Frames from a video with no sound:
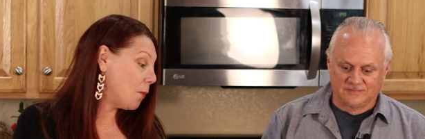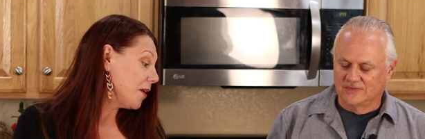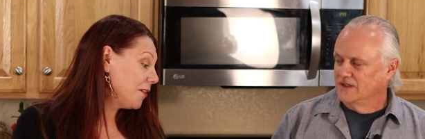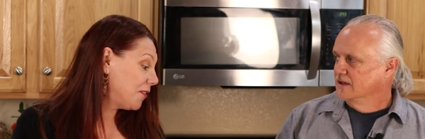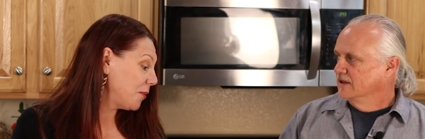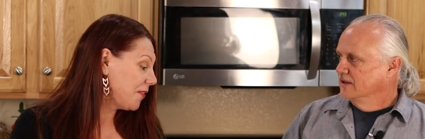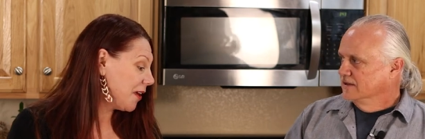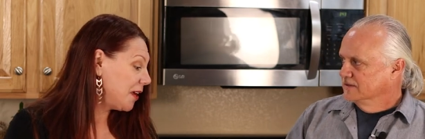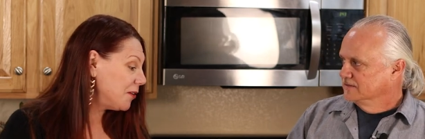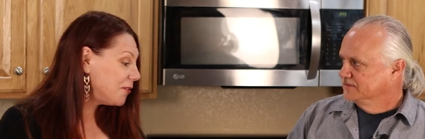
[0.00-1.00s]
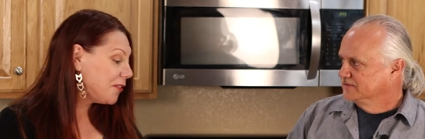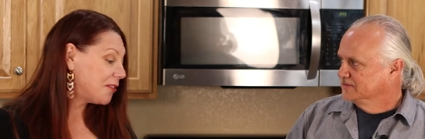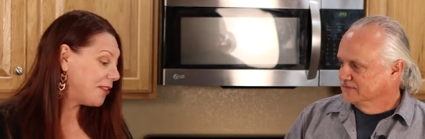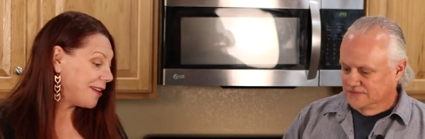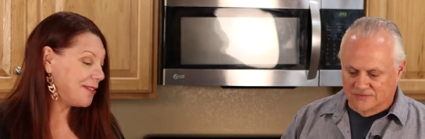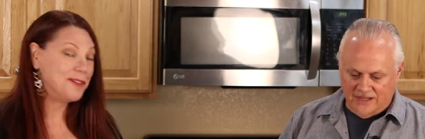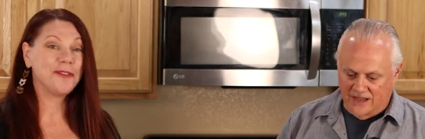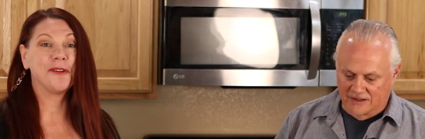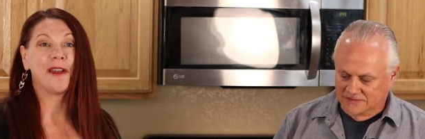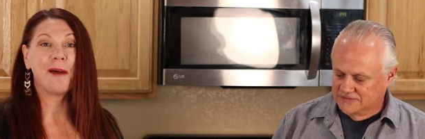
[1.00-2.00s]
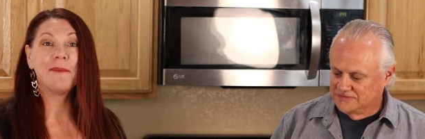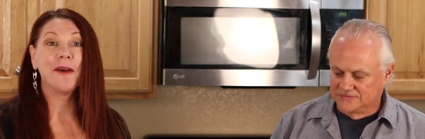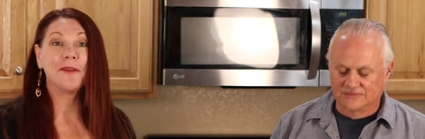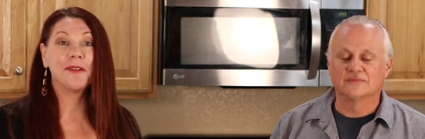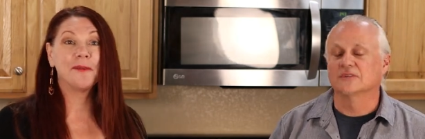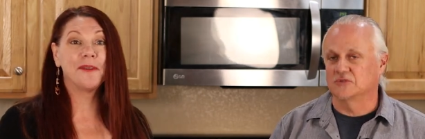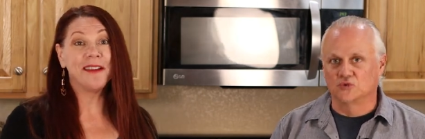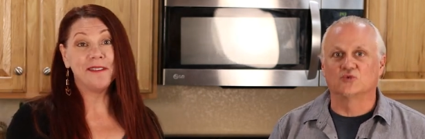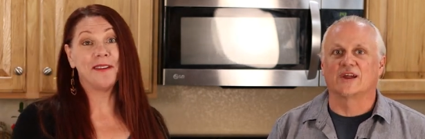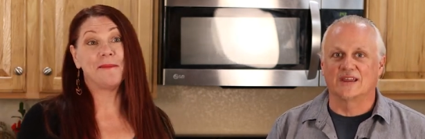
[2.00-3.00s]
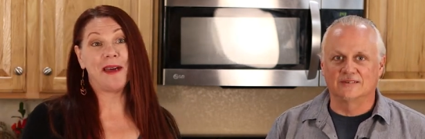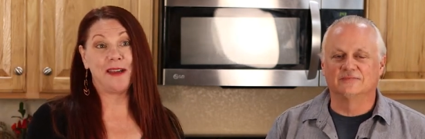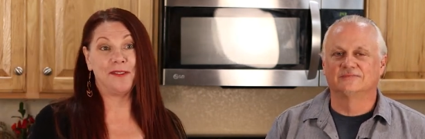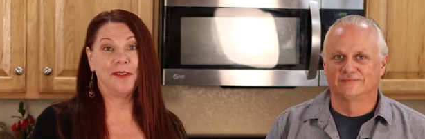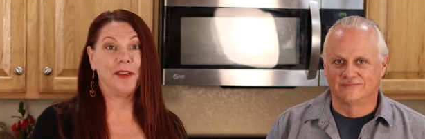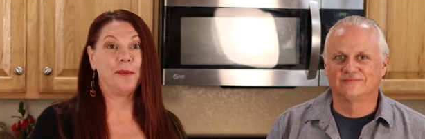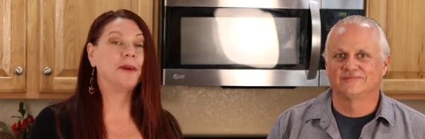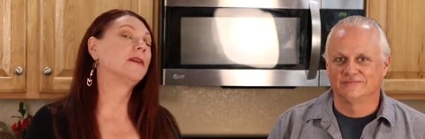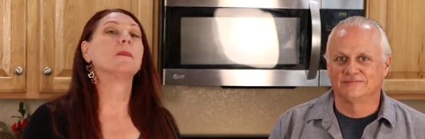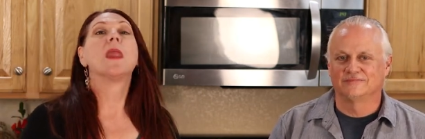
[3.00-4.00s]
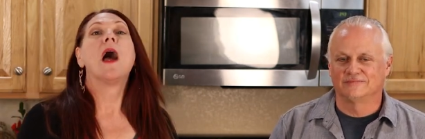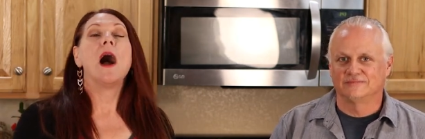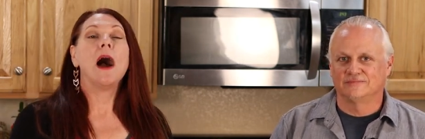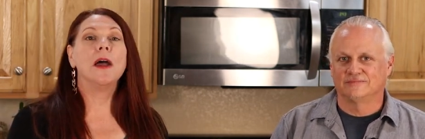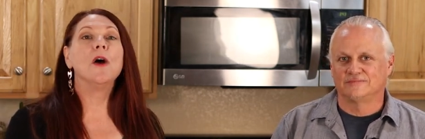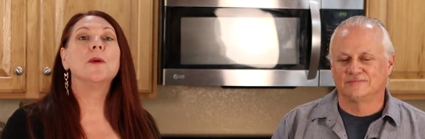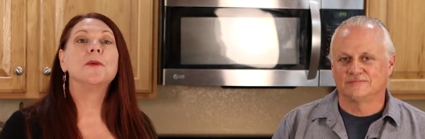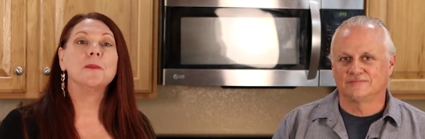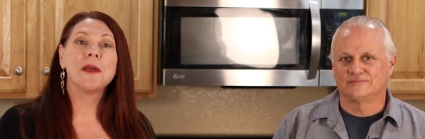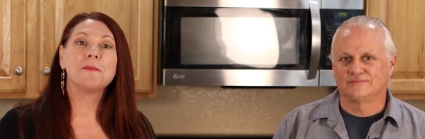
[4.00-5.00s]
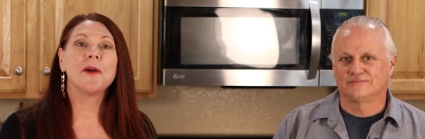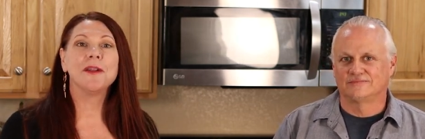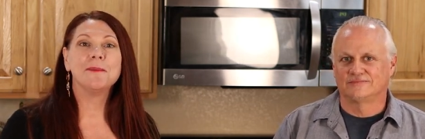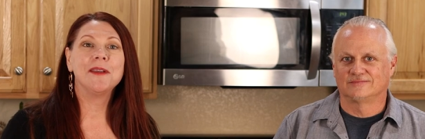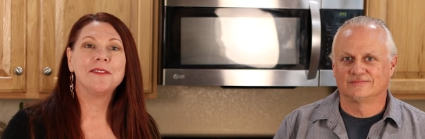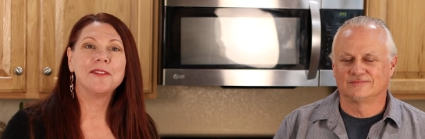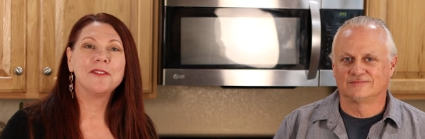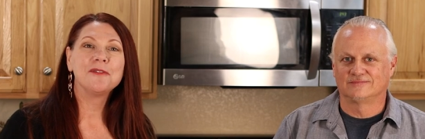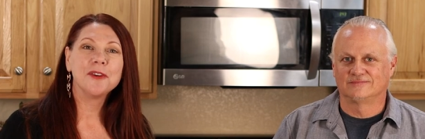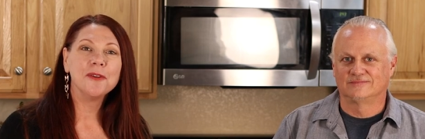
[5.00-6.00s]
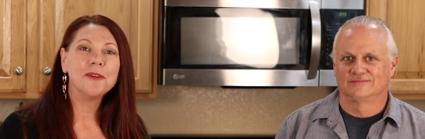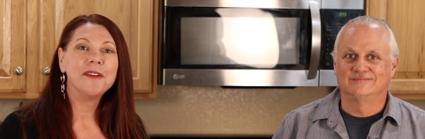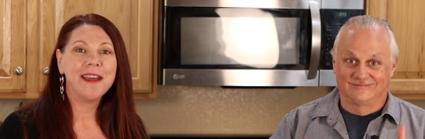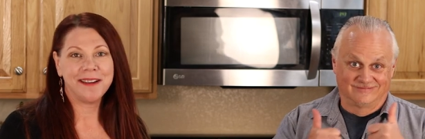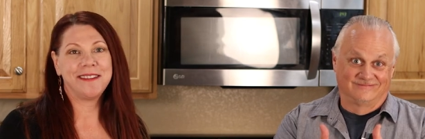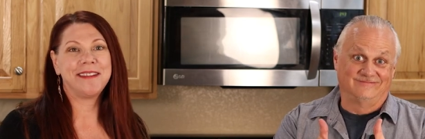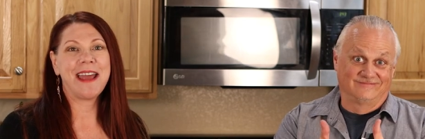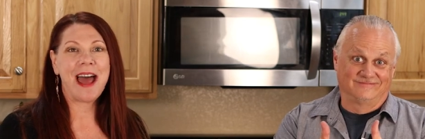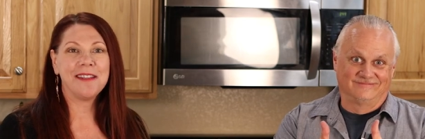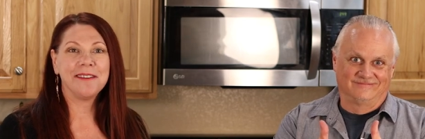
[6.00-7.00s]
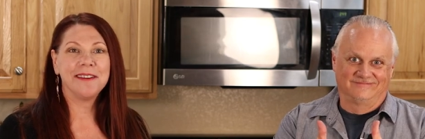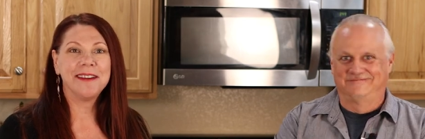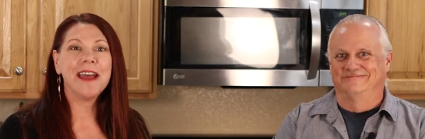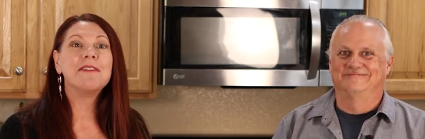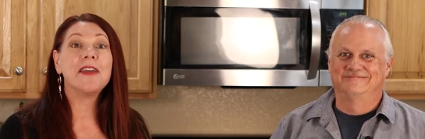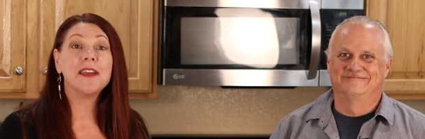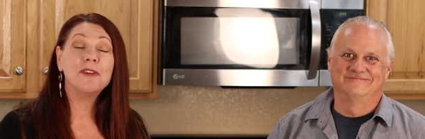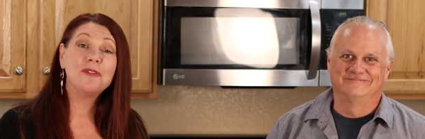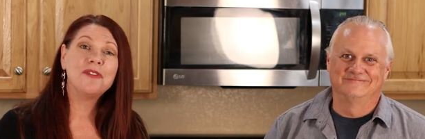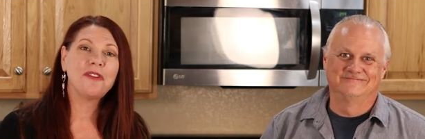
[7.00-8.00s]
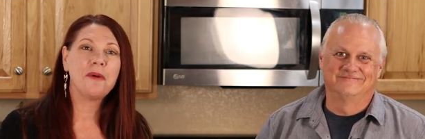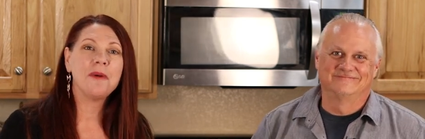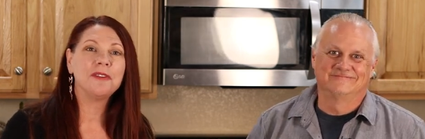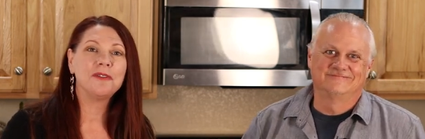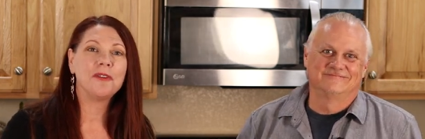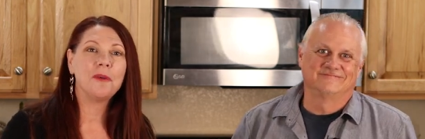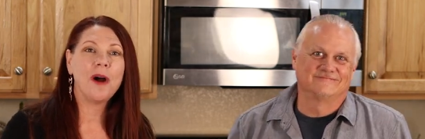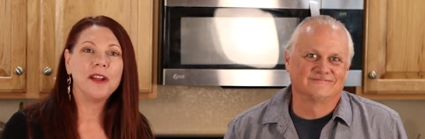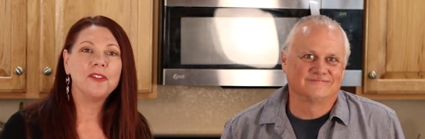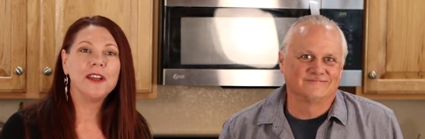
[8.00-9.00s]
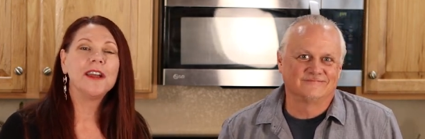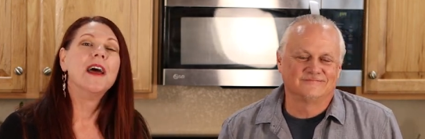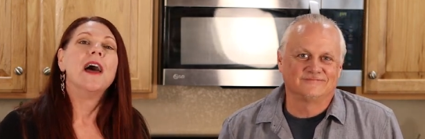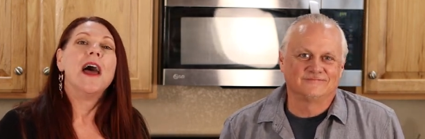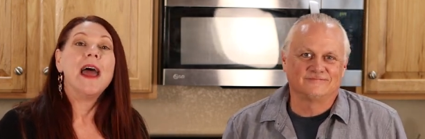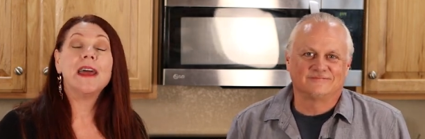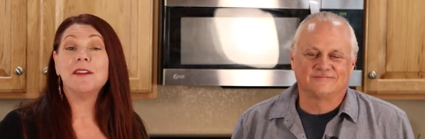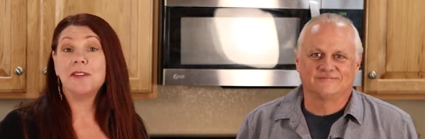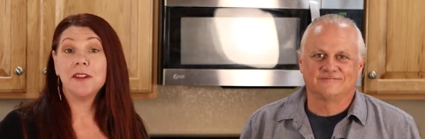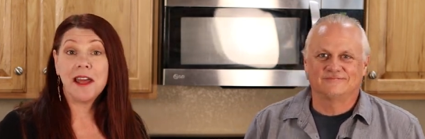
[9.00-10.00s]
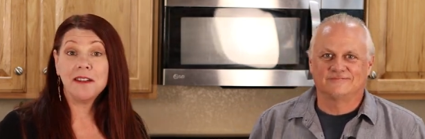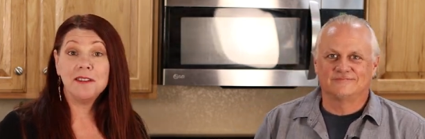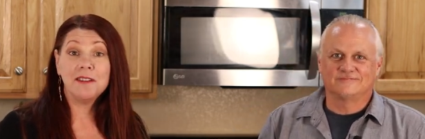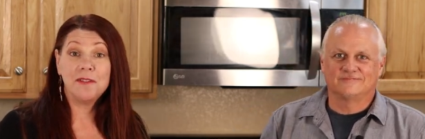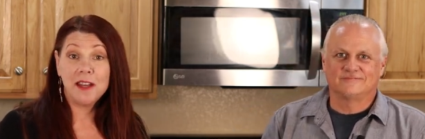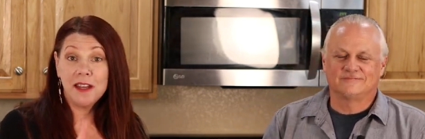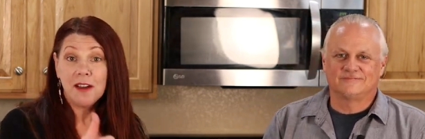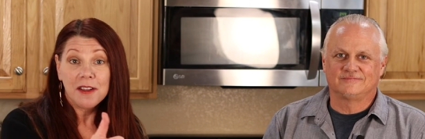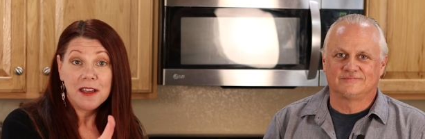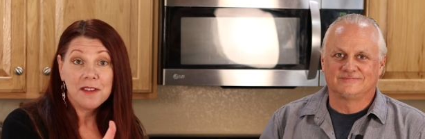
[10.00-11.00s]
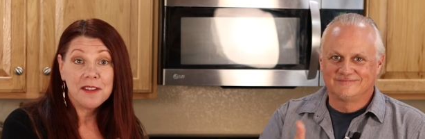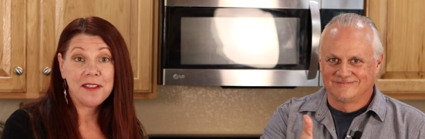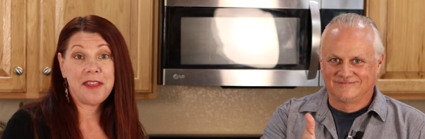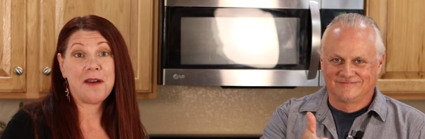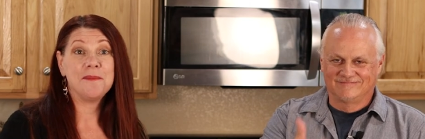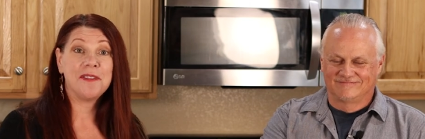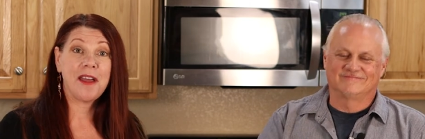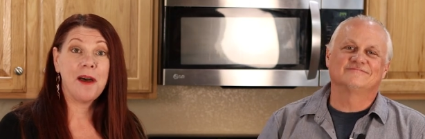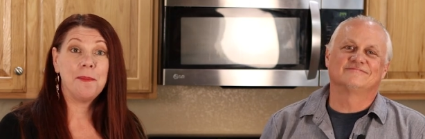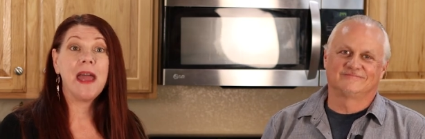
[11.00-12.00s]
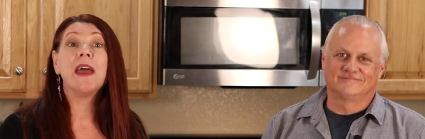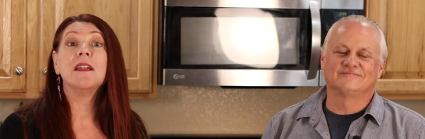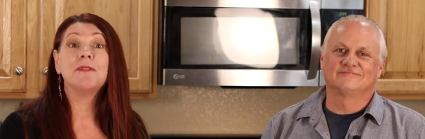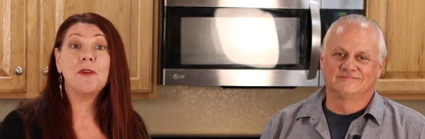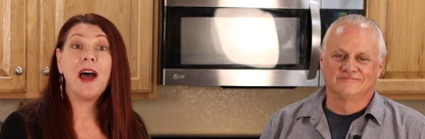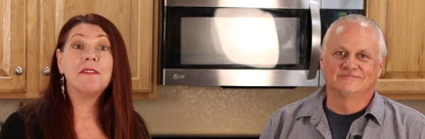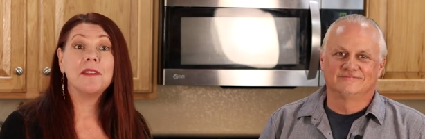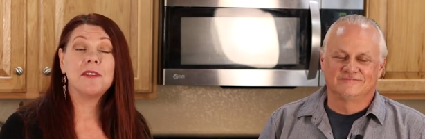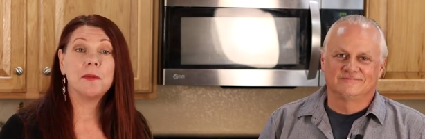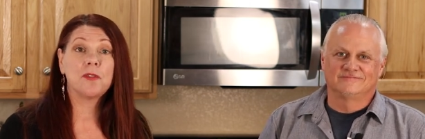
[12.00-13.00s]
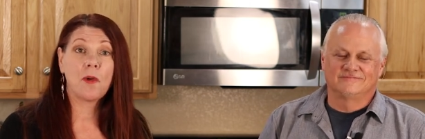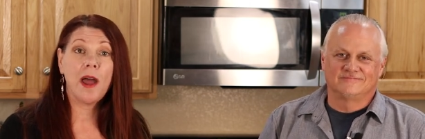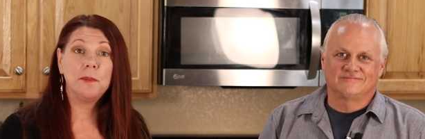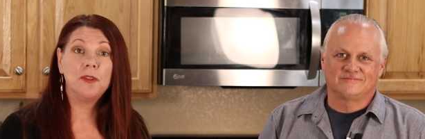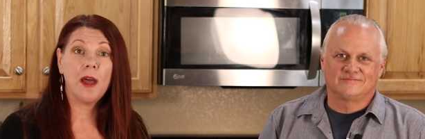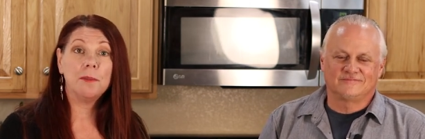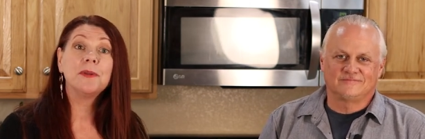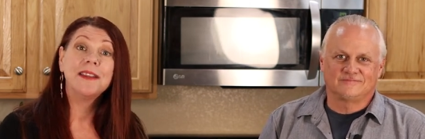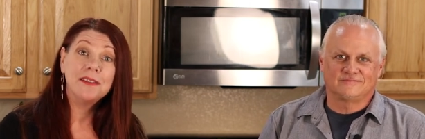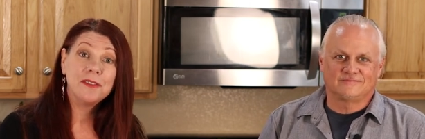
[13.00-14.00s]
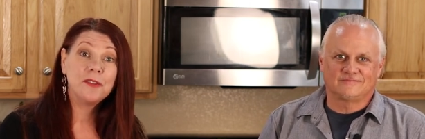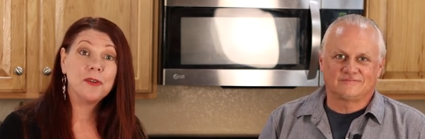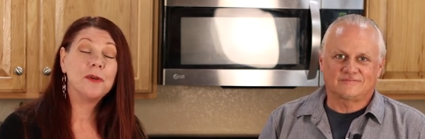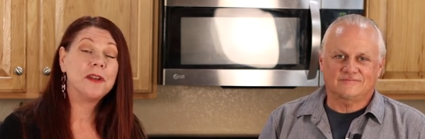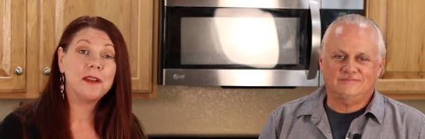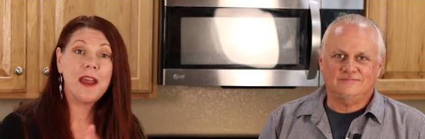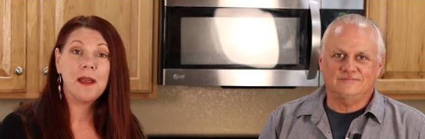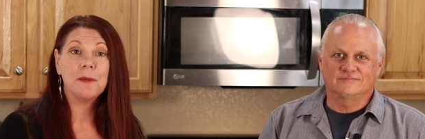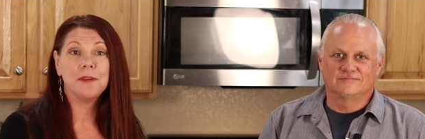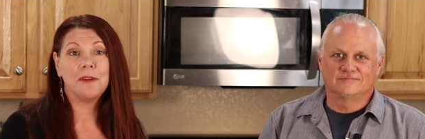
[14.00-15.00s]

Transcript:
Speaker 1: Well, this was a huge success. These yeah. turned out better than we great. even imagined they would. I hope you make party pizzas for your next gathering. And thank you so much for watching. And if you like this video, give us a thumbs up. And if you haven't subscribed yet, please do and enable